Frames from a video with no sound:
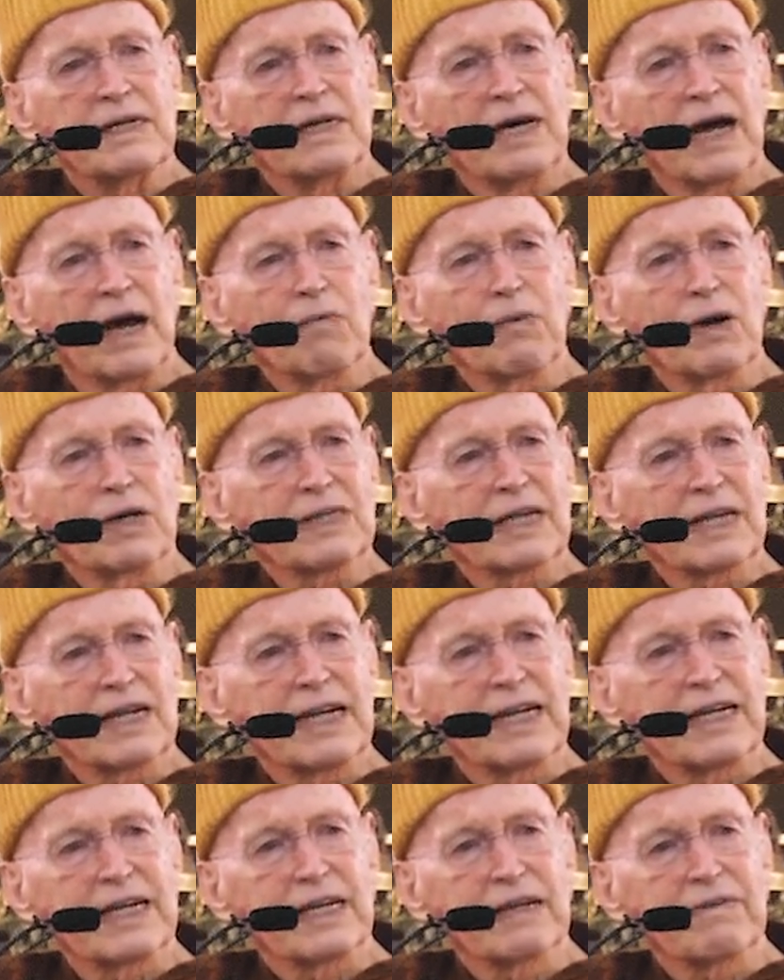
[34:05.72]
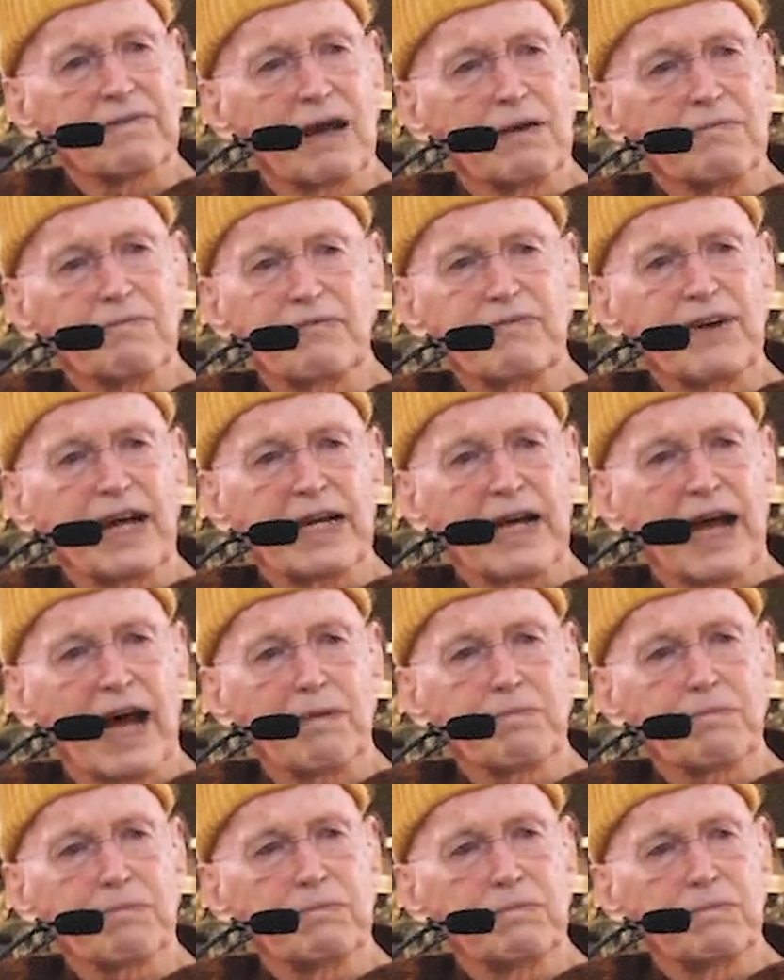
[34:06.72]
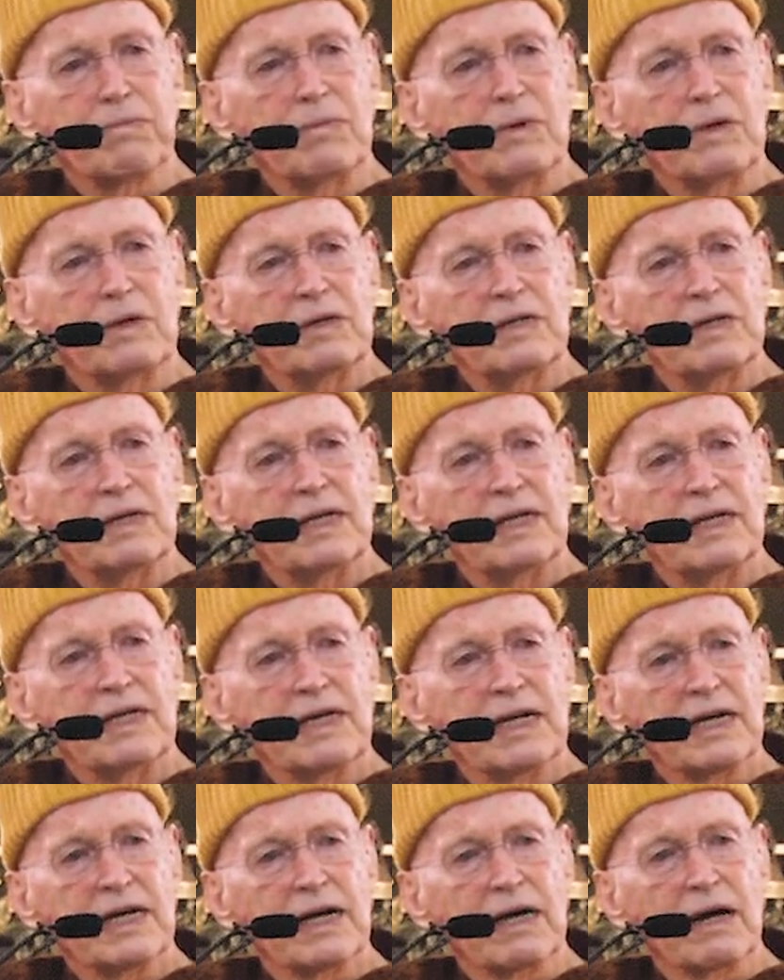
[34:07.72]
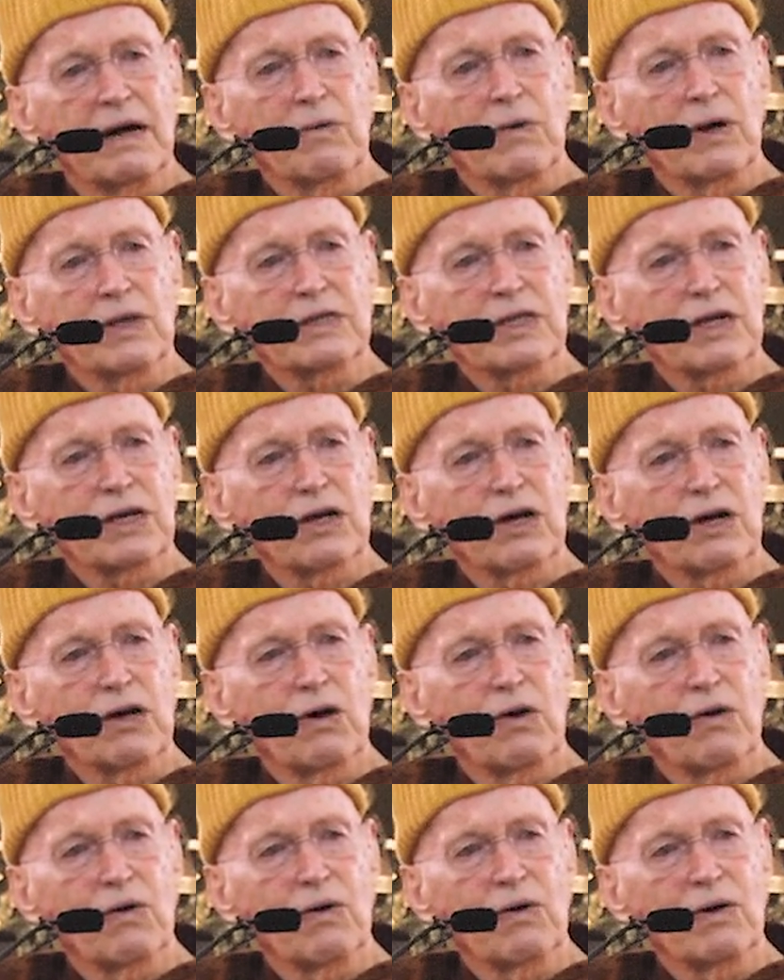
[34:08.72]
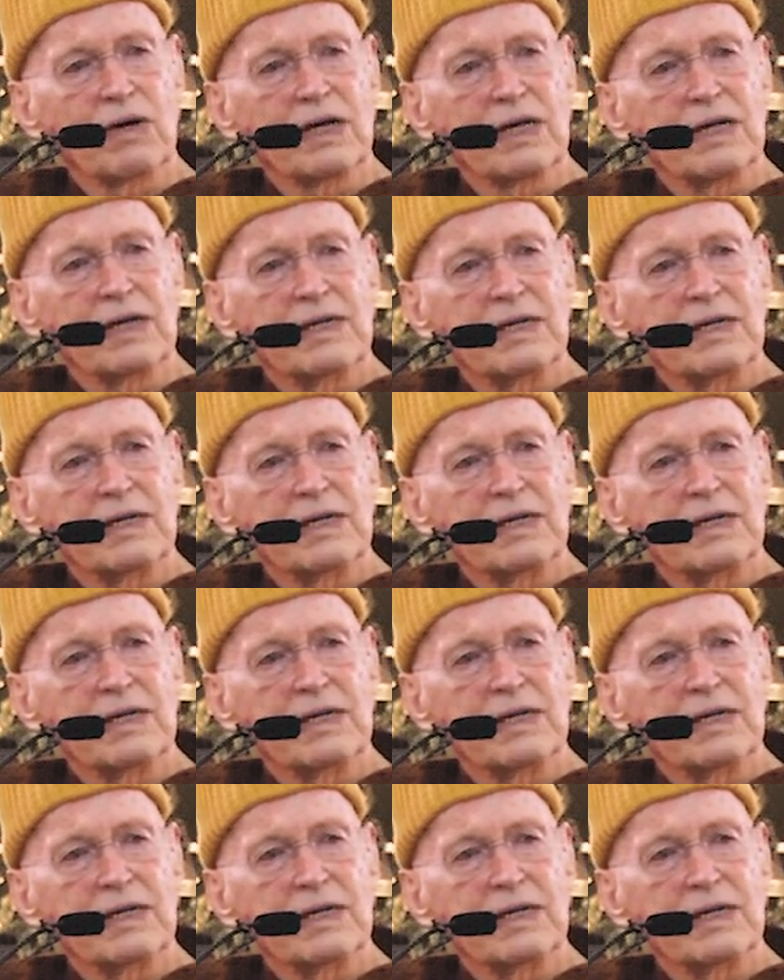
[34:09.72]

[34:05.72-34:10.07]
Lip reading: I want to leave. I'm fed up. I want to go.